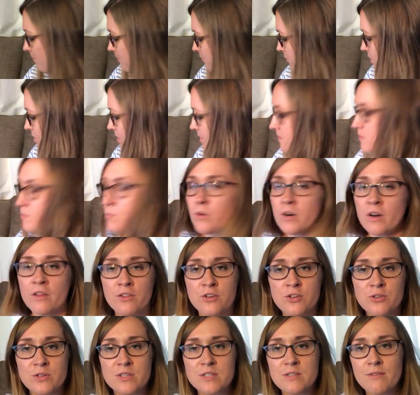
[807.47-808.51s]
which is one of
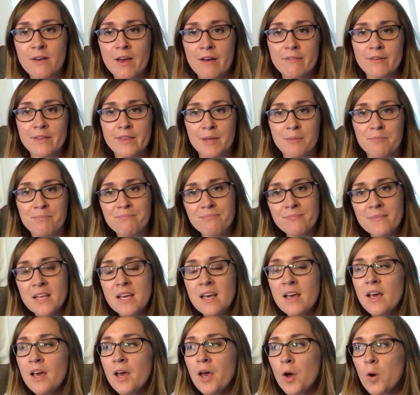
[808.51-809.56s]
the joys of having them.
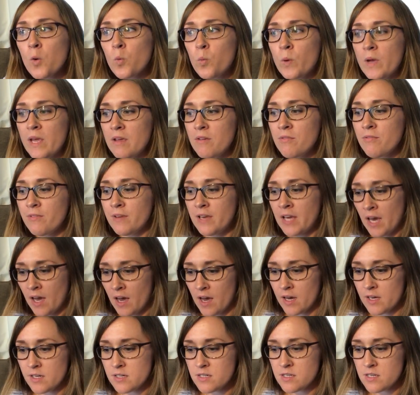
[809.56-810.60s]
We've
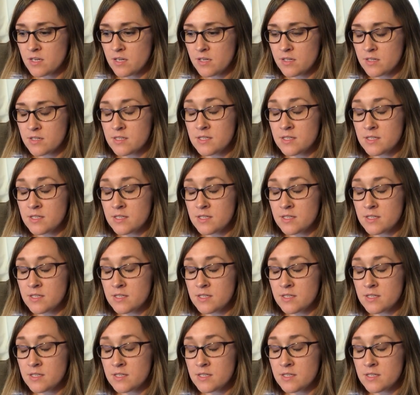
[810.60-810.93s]
got